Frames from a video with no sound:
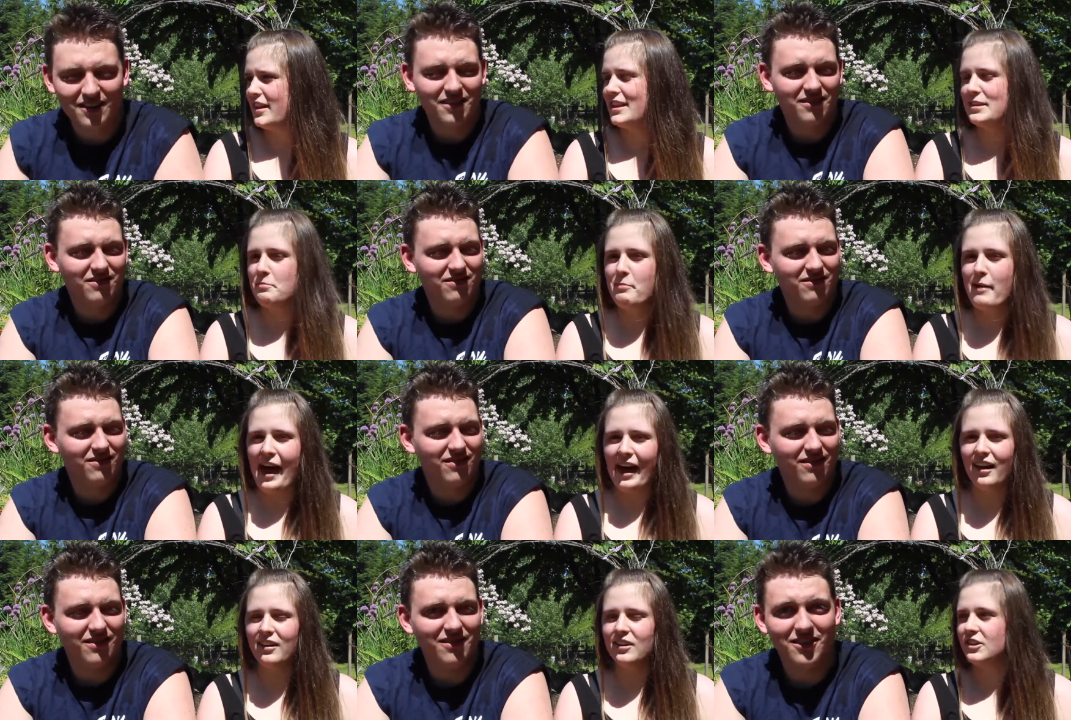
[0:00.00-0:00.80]
Speaker 1: like the
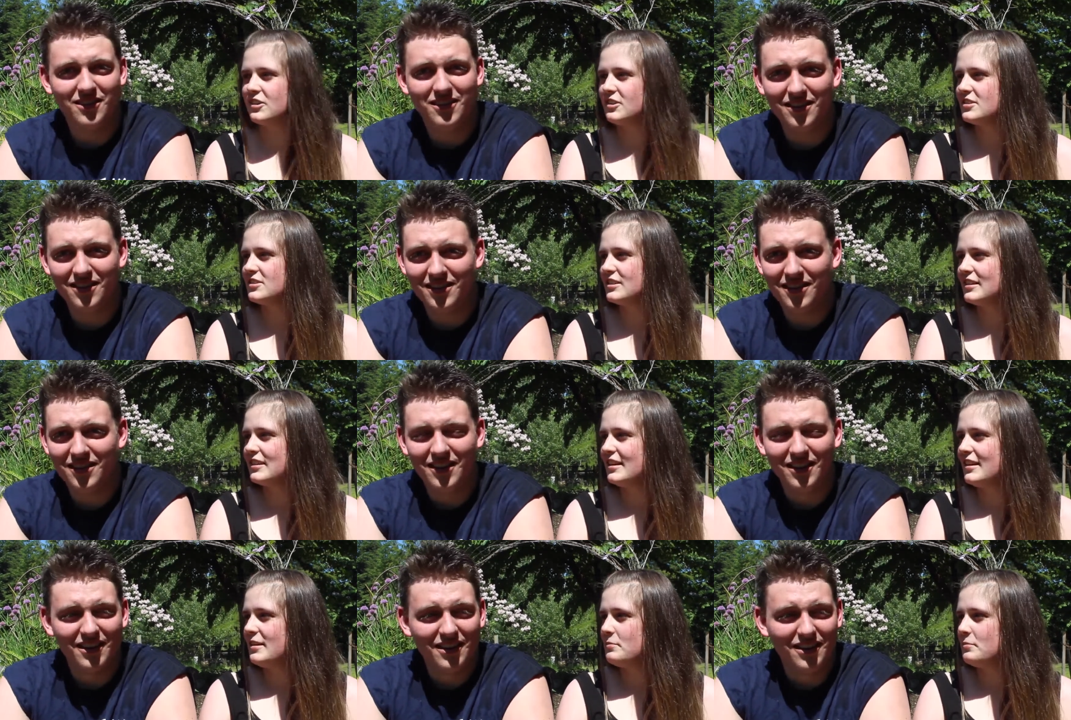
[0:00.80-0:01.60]
Packers.
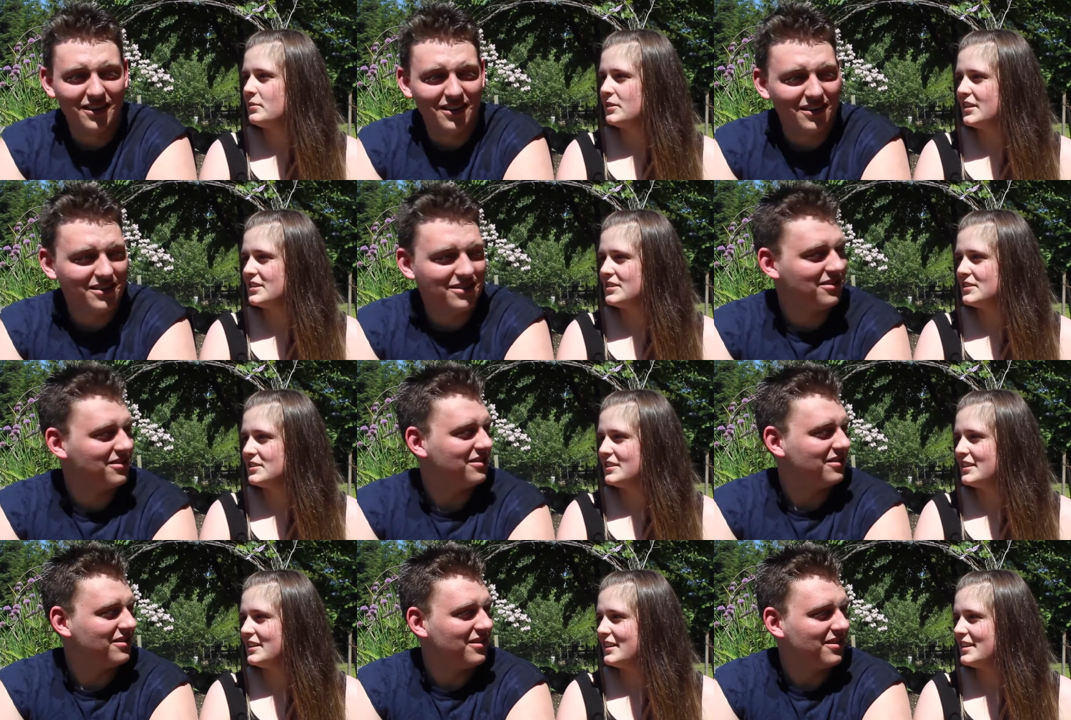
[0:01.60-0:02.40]
But that's
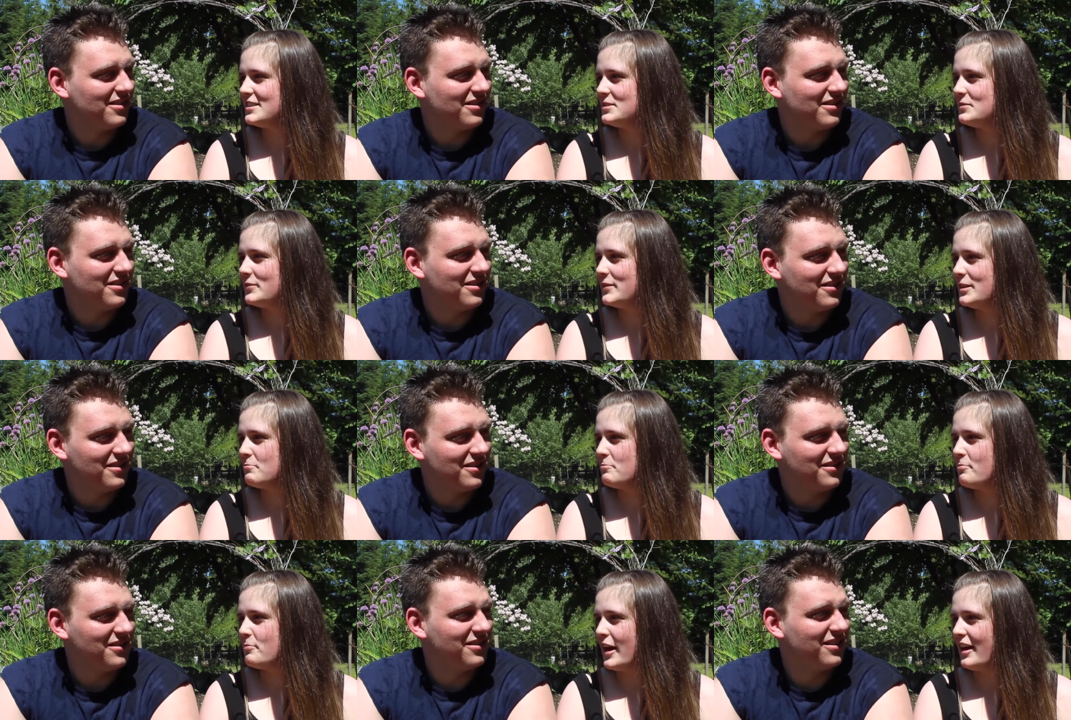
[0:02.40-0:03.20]
only because we
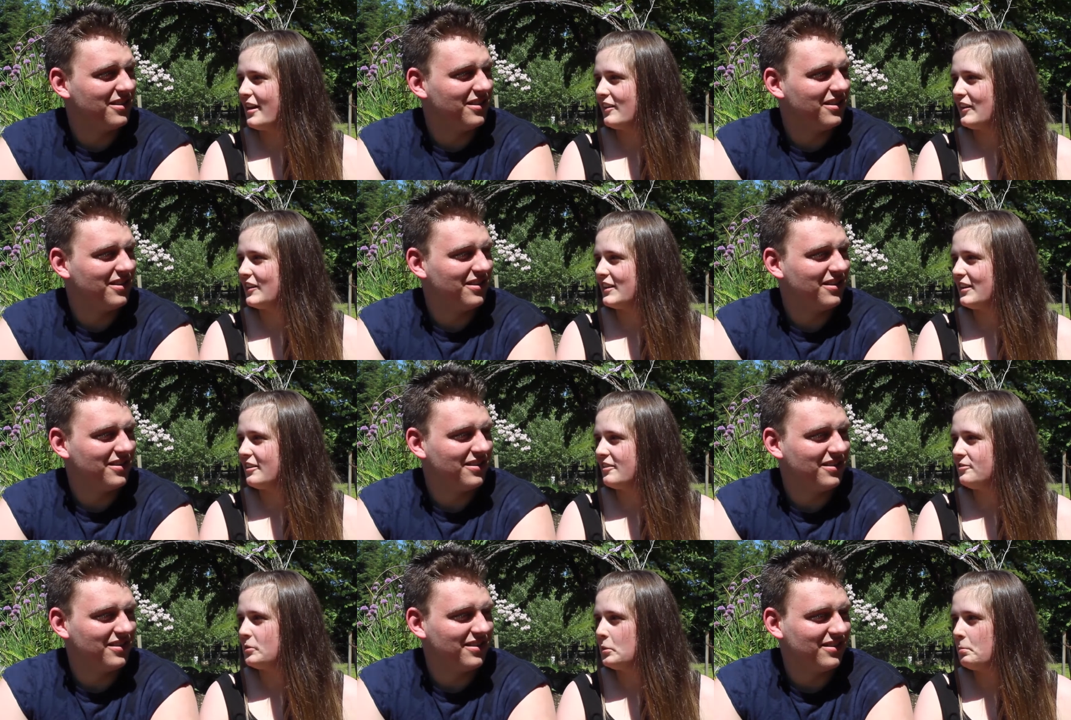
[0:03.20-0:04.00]
bet on our
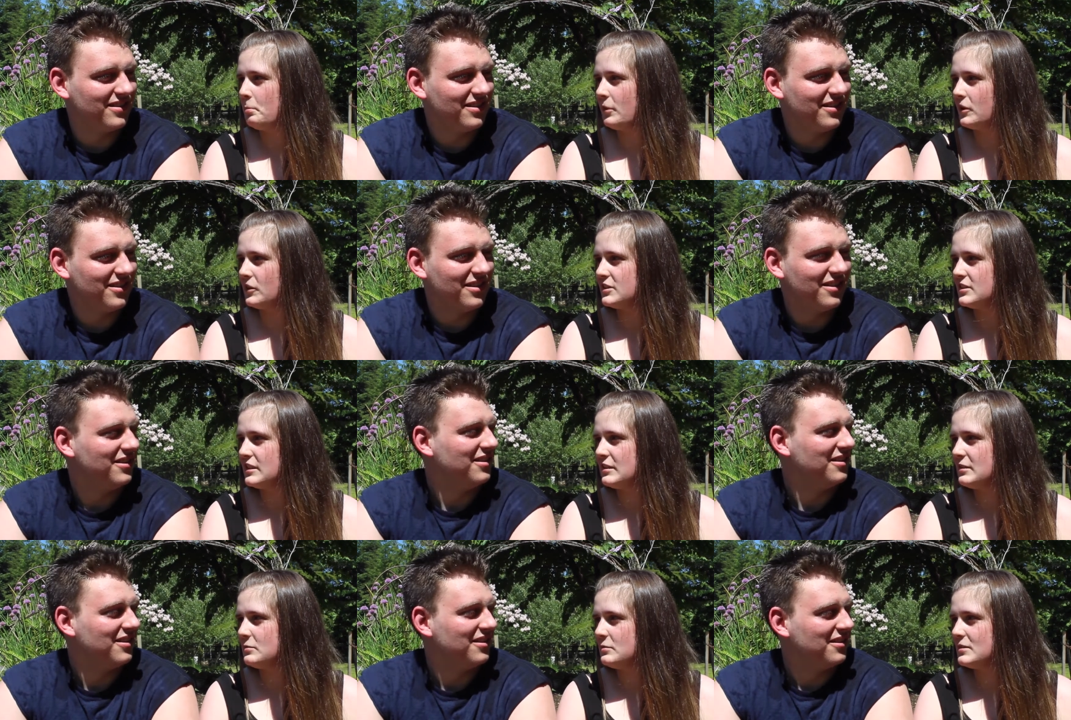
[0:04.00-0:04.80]
football team.
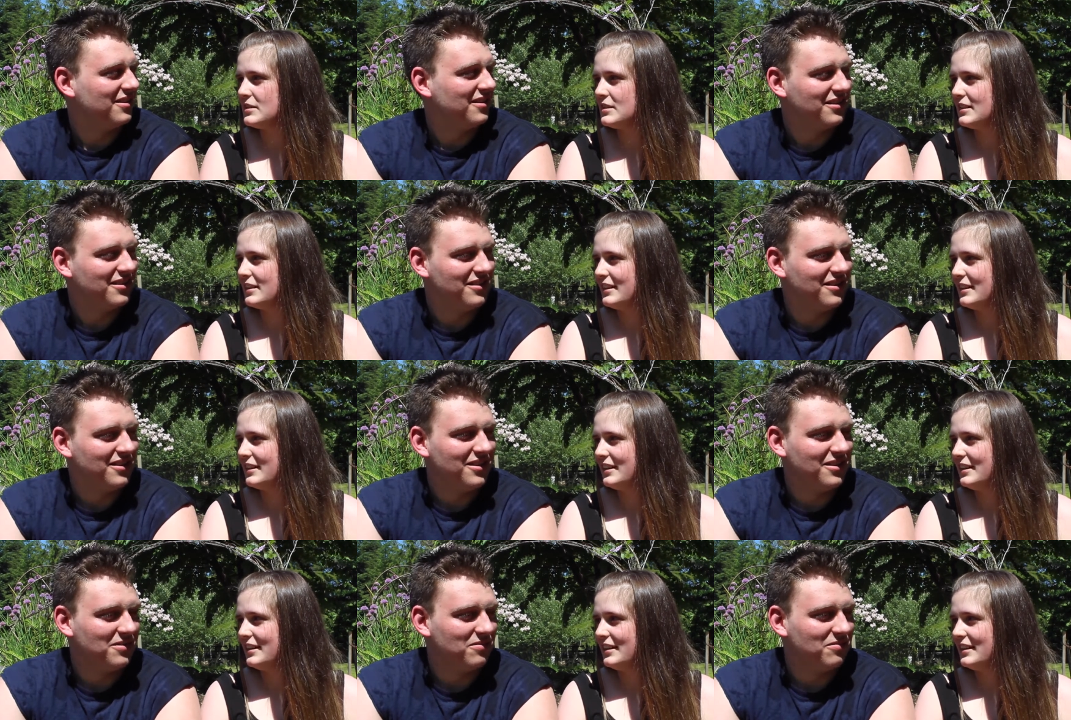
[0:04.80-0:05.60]

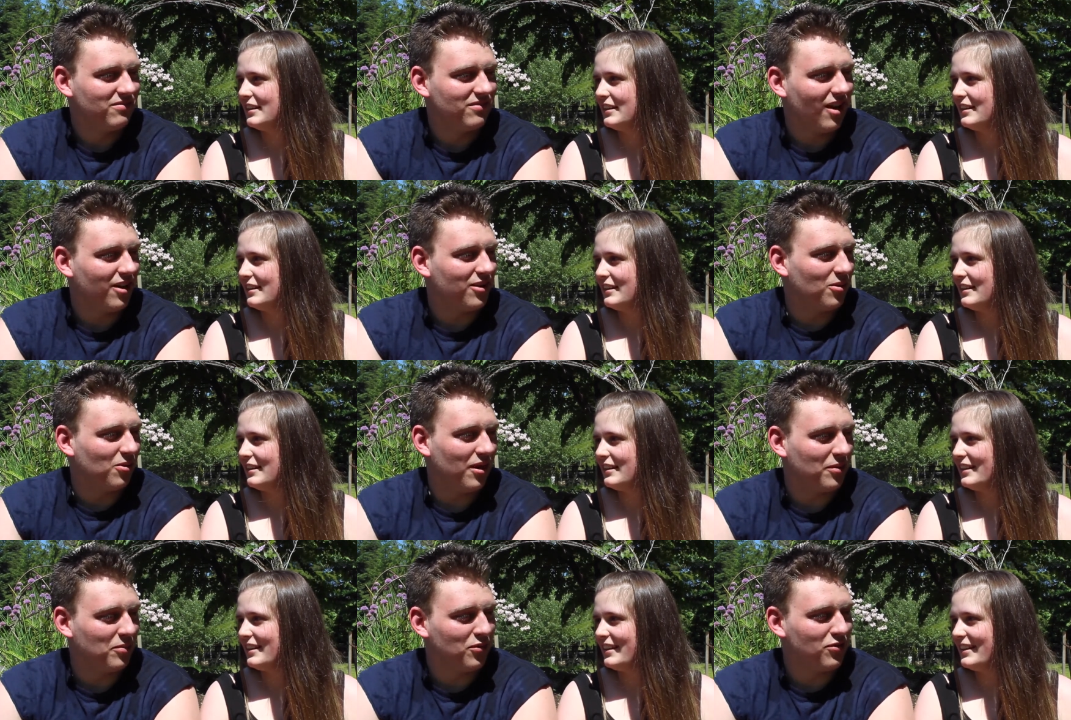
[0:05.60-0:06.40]
Speaker 2: I don't
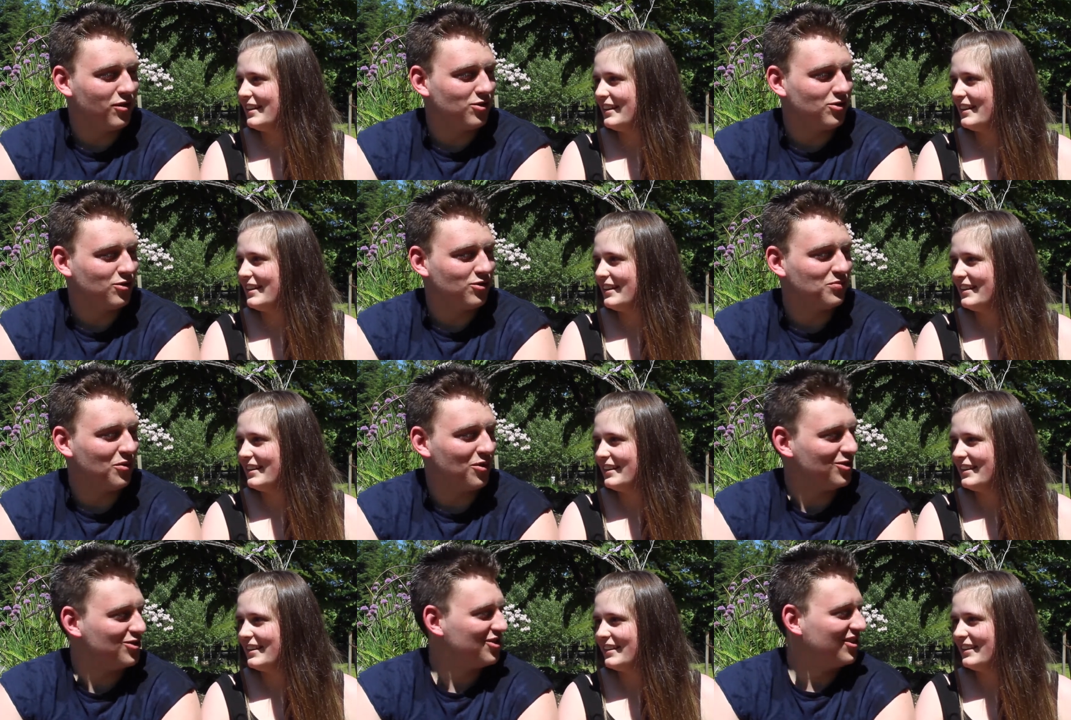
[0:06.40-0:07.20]
like professional
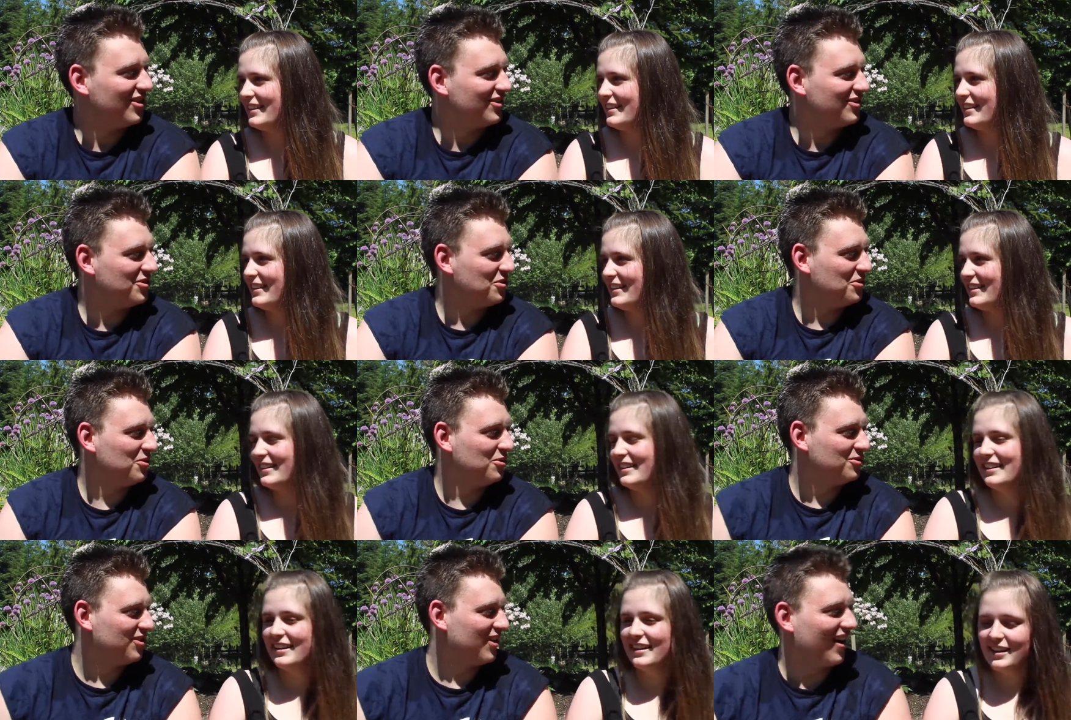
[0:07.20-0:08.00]
sports, so you
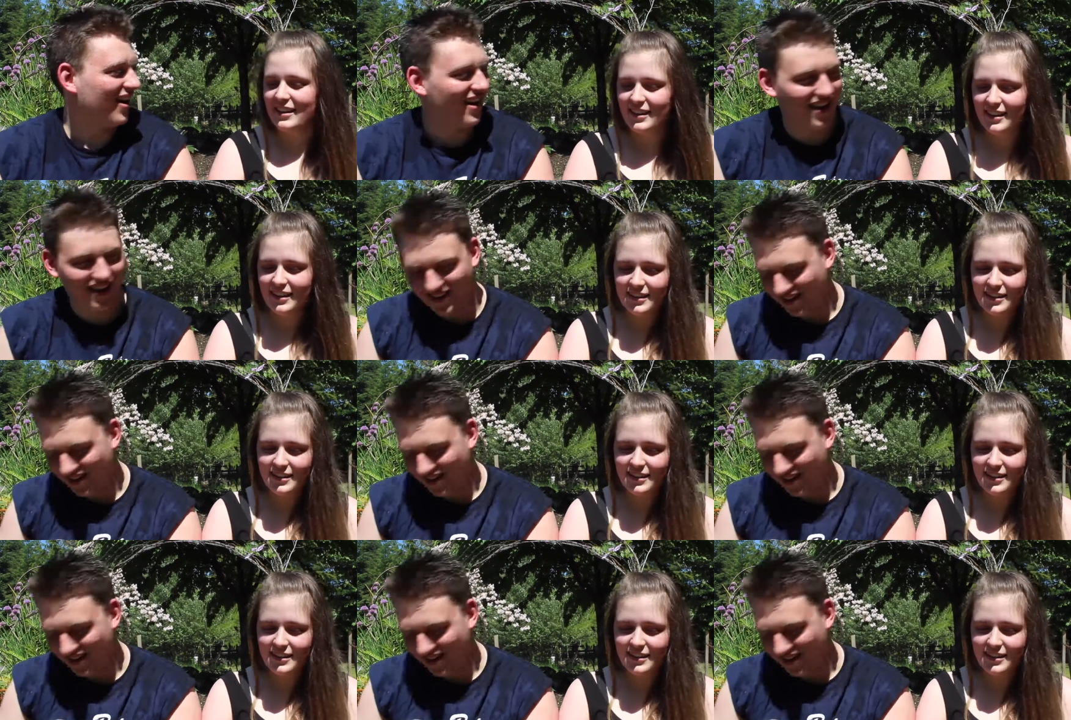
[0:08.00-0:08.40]
lose. Haha.